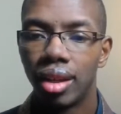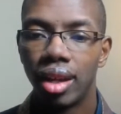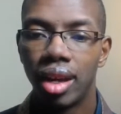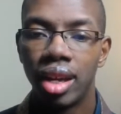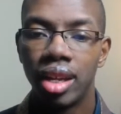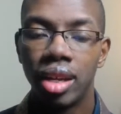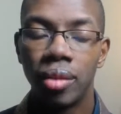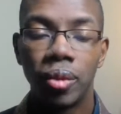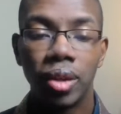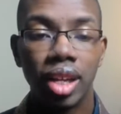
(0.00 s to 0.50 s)

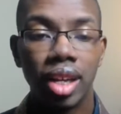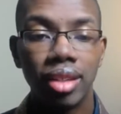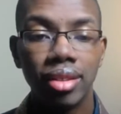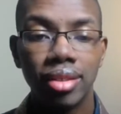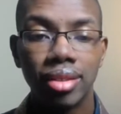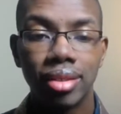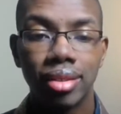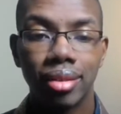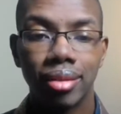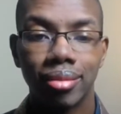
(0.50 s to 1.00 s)
Anyone
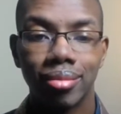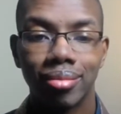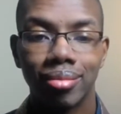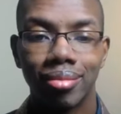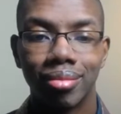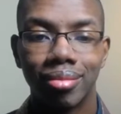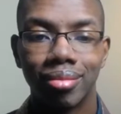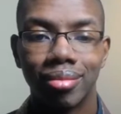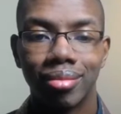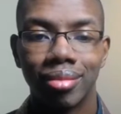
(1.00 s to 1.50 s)
else?
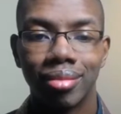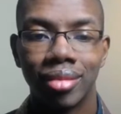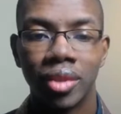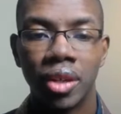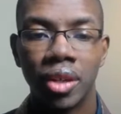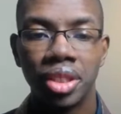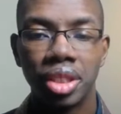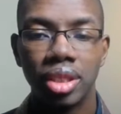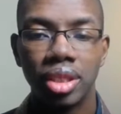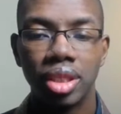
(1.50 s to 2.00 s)

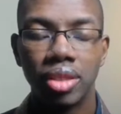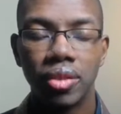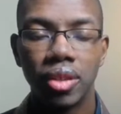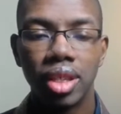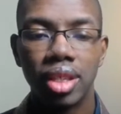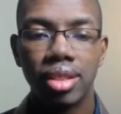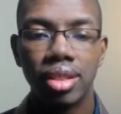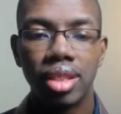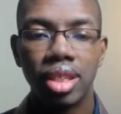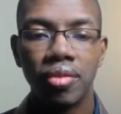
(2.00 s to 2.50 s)
Questions for
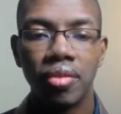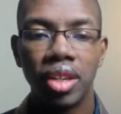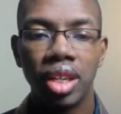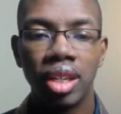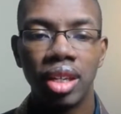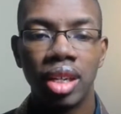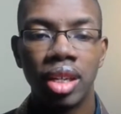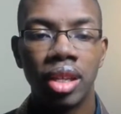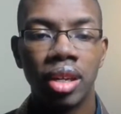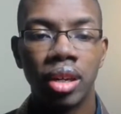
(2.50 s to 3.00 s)
this
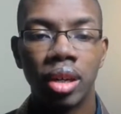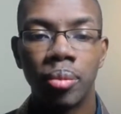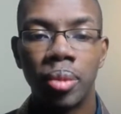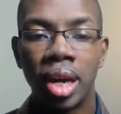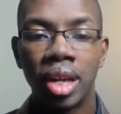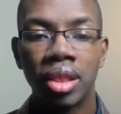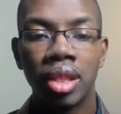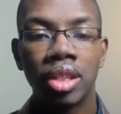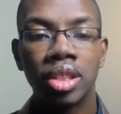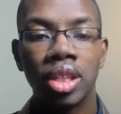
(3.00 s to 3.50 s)
evening, either
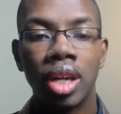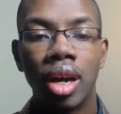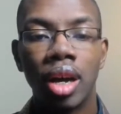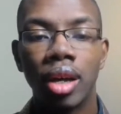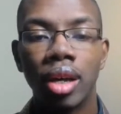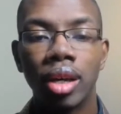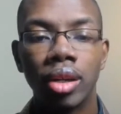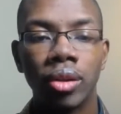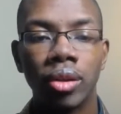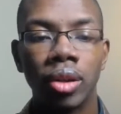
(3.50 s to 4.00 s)
about the
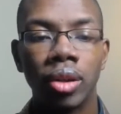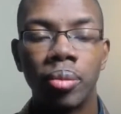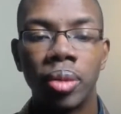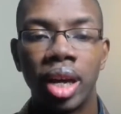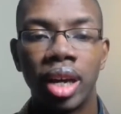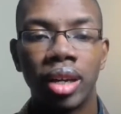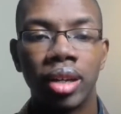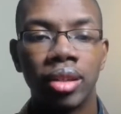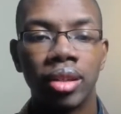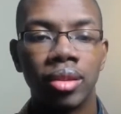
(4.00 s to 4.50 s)
talk or
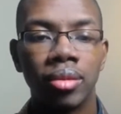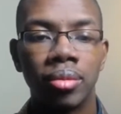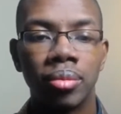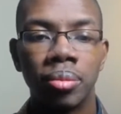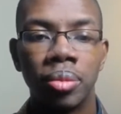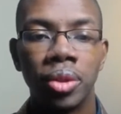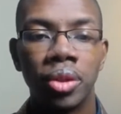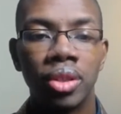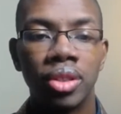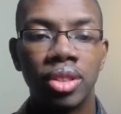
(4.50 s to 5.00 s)
about
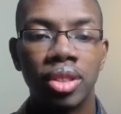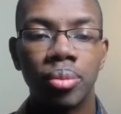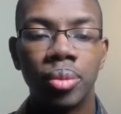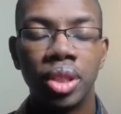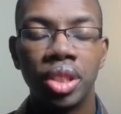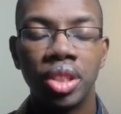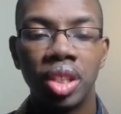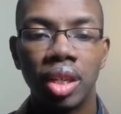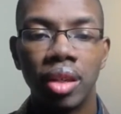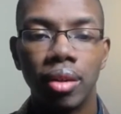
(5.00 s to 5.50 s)
Buddhism in
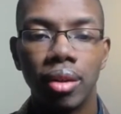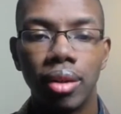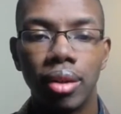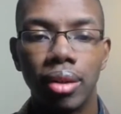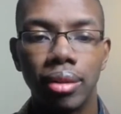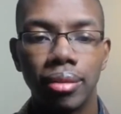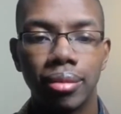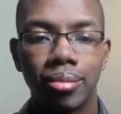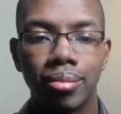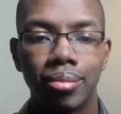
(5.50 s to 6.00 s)
general?